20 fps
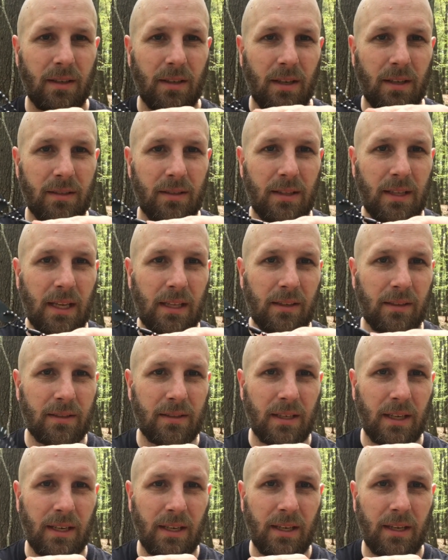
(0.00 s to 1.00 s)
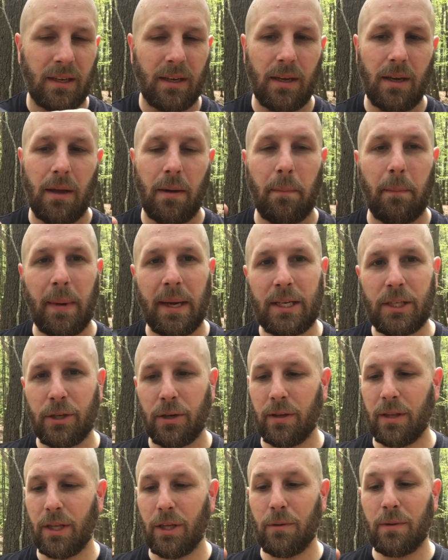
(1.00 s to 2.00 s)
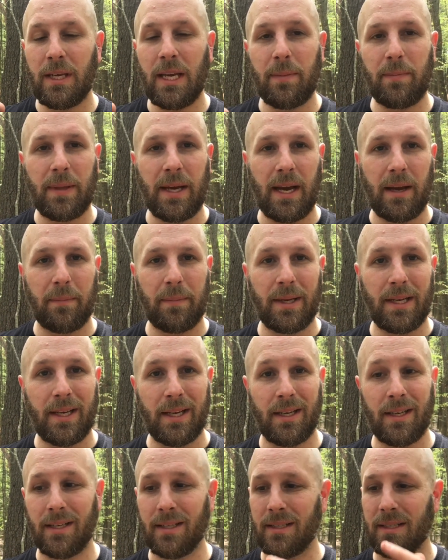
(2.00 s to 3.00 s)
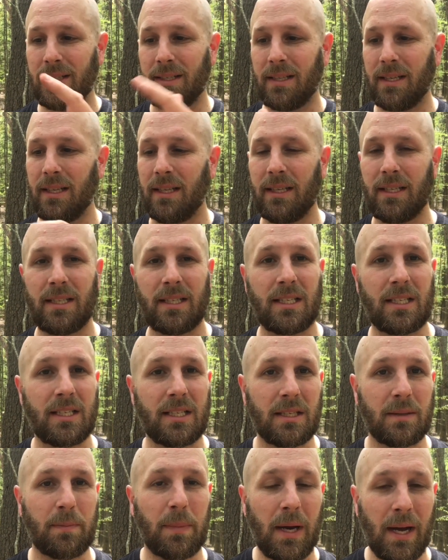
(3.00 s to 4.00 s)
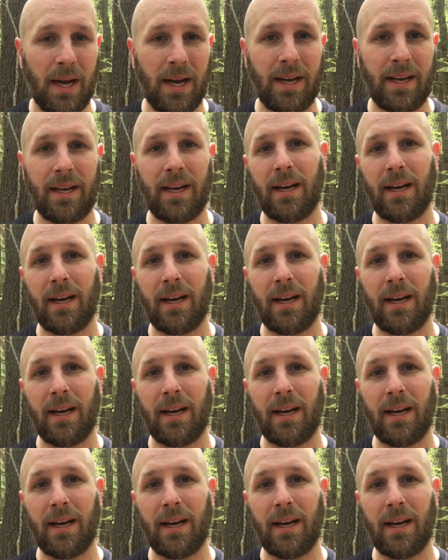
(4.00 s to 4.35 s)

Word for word: That's what that looks like. Make sure that you keep that because the spine